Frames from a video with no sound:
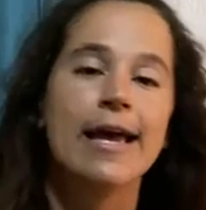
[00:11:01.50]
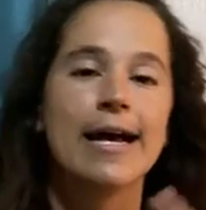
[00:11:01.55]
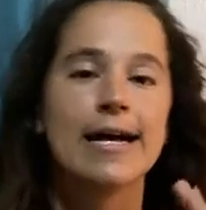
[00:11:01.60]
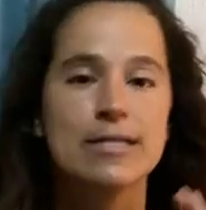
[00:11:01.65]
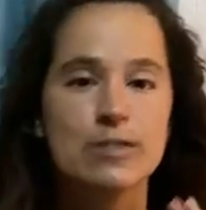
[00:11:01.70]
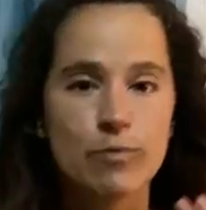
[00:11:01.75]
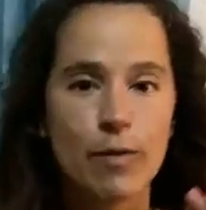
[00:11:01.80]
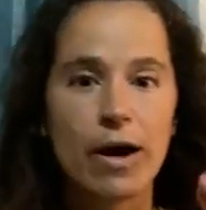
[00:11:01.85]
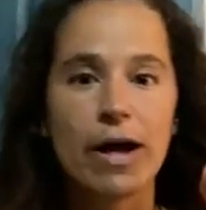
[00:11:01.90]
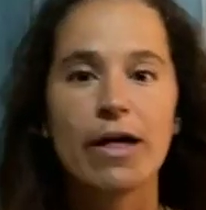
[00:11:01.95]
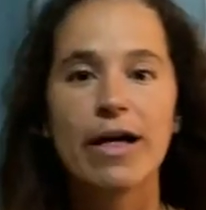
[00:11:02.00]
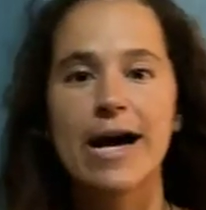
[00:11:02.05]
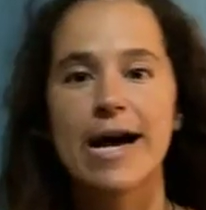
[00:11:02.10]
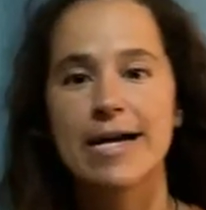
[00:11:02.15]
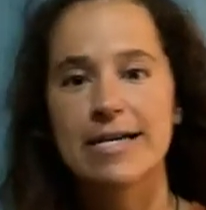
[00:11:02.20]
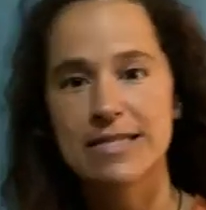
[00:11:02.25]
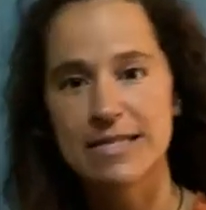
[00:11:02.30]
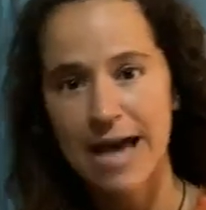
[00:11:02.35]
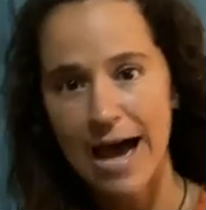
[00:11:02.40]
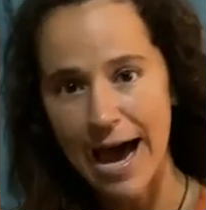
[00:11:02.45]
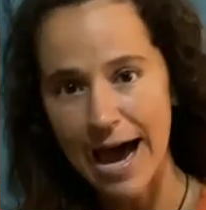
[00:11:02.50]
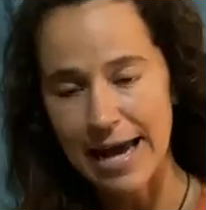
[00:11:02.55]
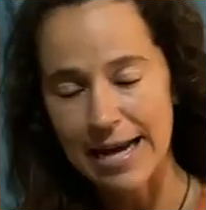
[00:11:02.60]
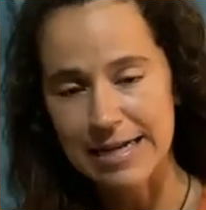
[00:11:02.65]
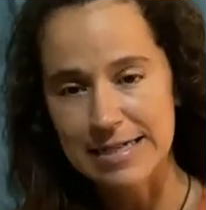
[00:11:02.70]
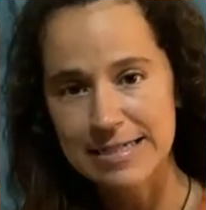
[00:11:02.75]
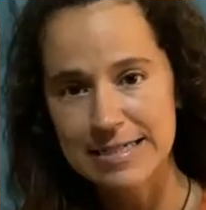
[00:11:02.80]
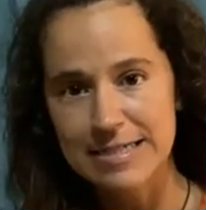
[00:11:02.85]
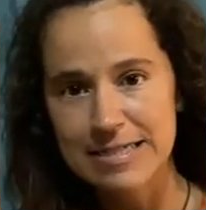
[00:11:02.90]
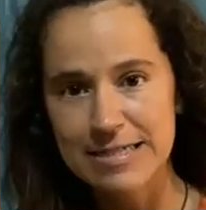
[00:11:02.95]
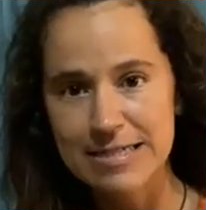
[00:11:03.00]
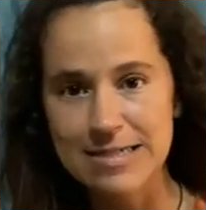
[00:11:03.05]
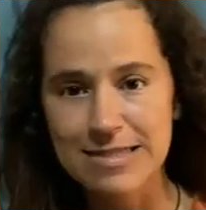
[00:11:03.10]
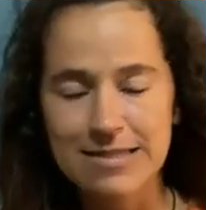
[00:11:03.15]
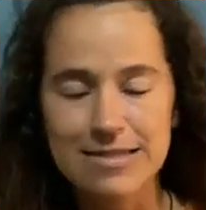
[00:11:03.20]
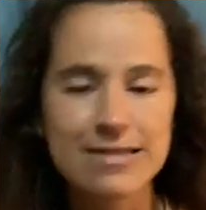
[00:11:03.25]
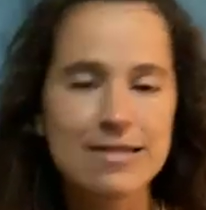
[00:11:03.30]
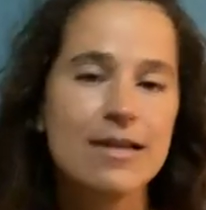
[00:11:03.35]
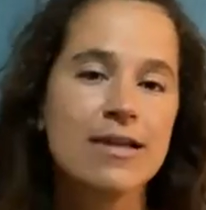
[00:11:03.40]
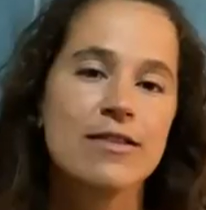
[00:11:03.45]
as well as at a
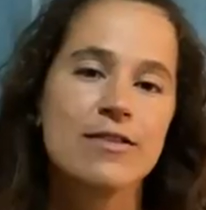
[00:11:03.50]
distance.